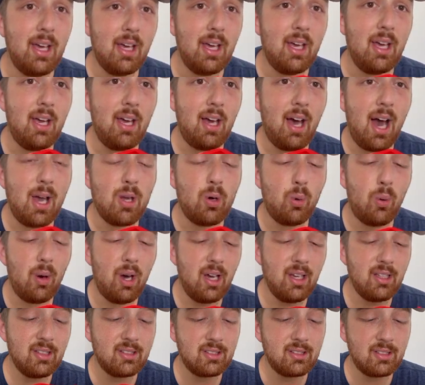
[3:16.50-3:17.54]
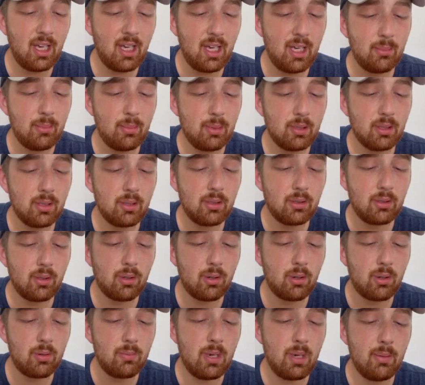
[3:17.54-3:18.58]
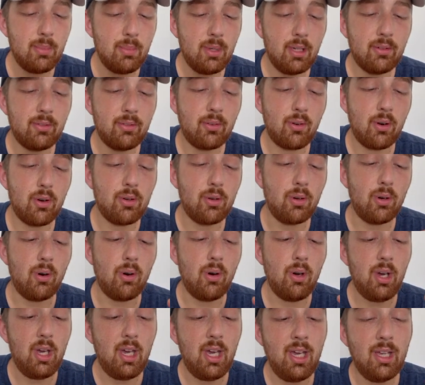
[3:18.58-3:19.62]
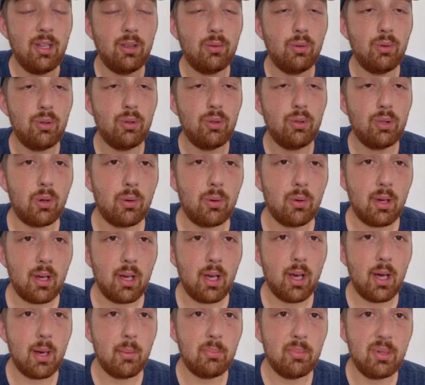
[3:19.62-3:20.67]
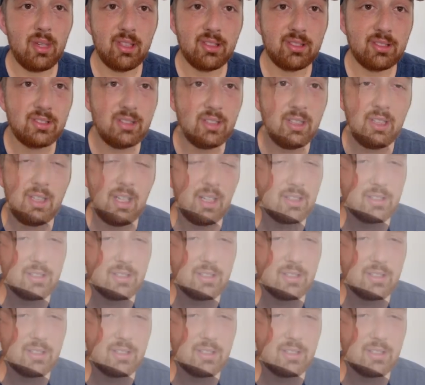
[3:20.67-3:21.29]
iOS cable or maybe into your PC. And